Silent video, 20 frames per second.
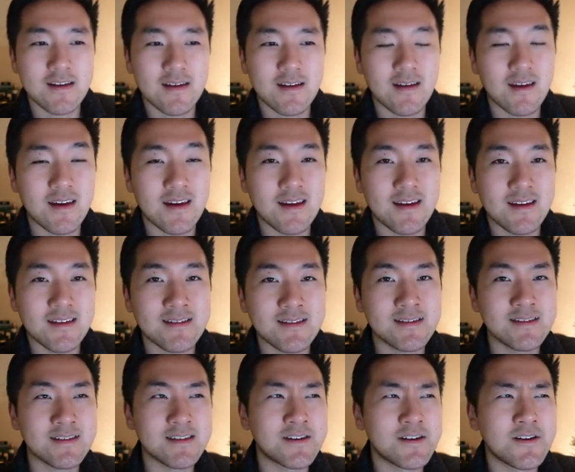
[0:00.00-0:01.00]

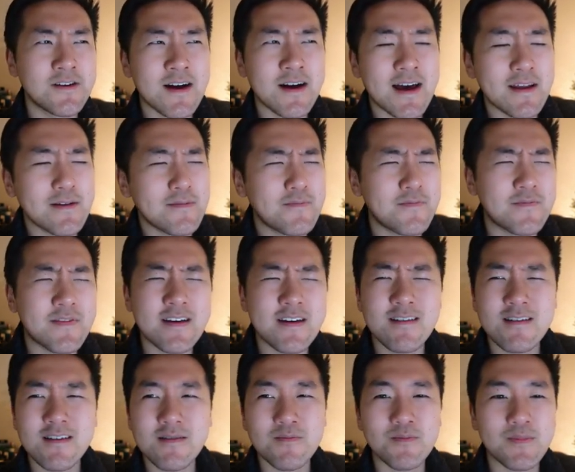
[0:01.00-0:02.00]
and at a
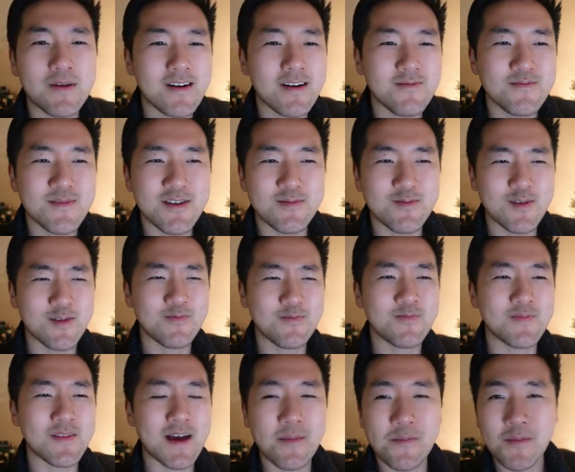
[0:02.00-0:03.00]
very bare
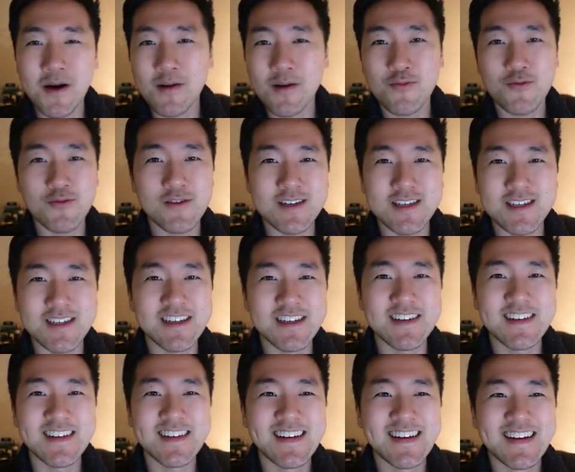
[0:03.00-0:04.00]
minimum, I'm not a
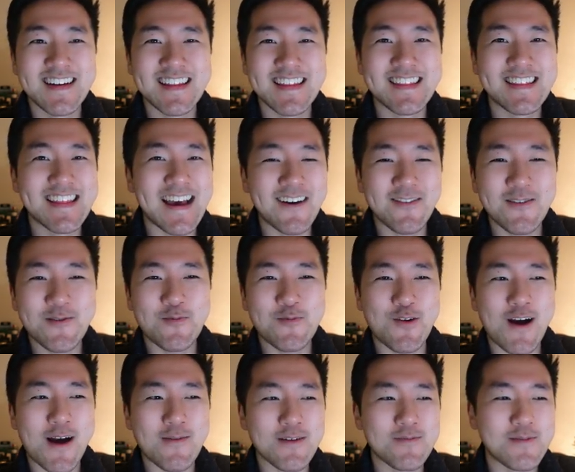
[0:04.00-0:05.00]
barista, that would
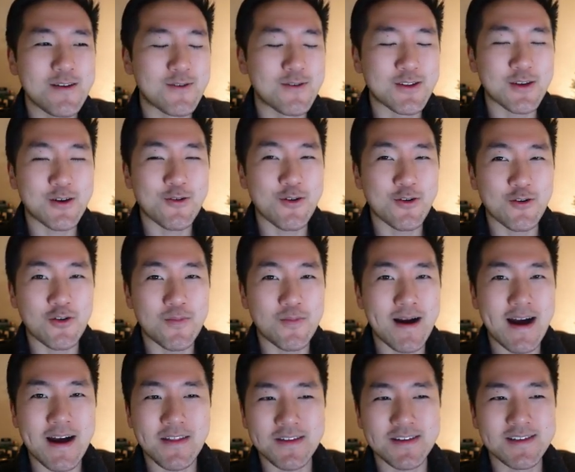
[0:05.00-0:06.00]
probably be what the critical
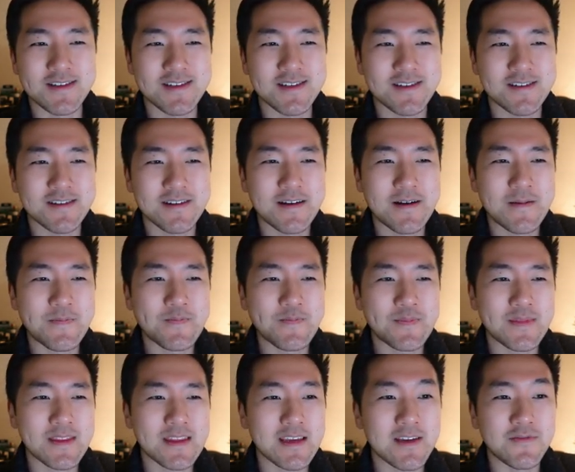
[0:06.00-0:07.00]
path is.
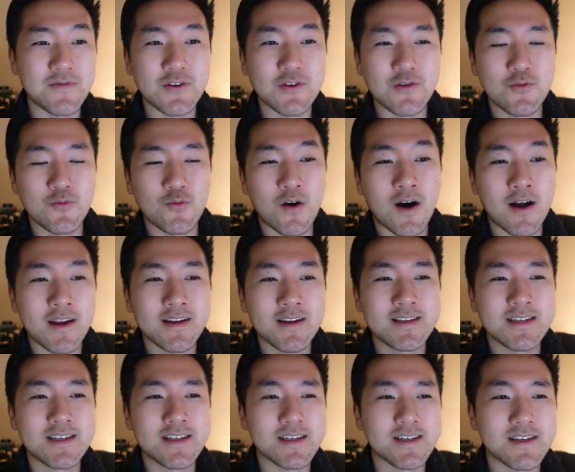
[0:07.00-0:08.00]
If you
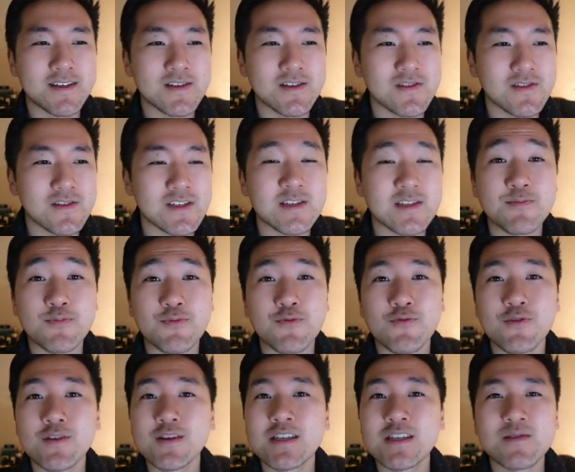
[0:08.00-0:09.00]
wanted to
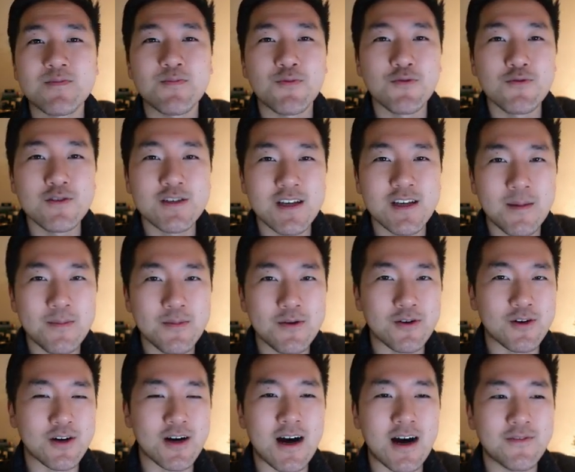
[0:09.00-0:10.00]
really spruce up
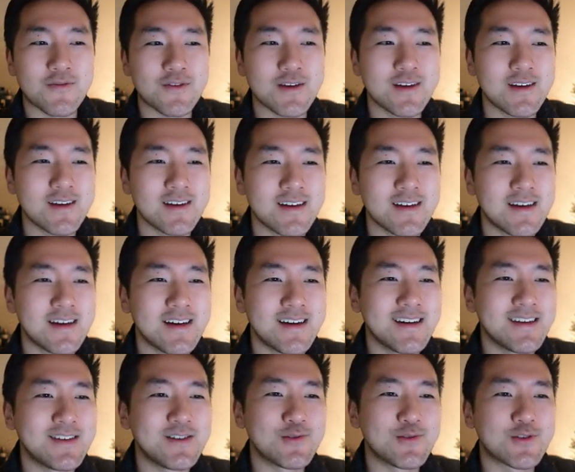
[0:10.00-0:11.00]
your coffee,
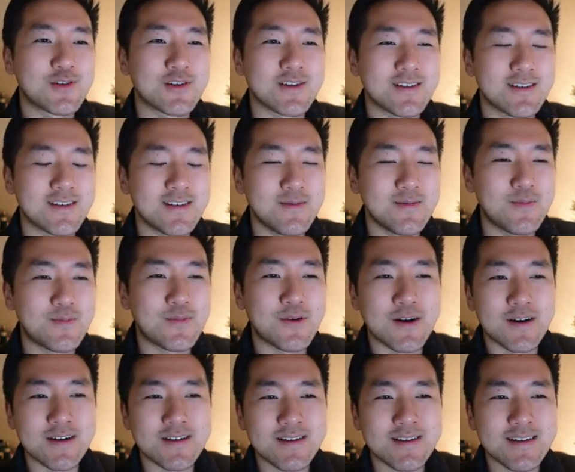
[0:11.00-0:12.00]
you could
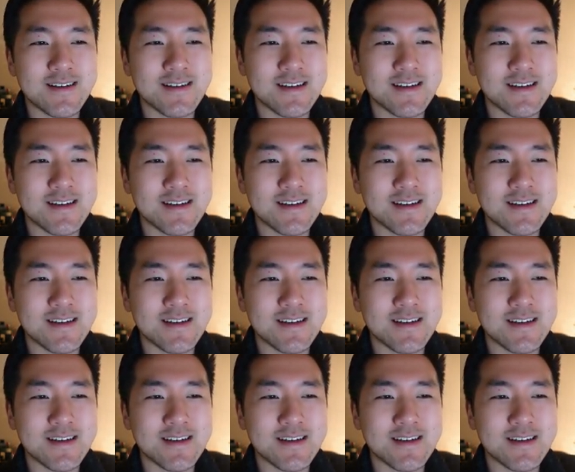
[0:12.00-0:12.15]
put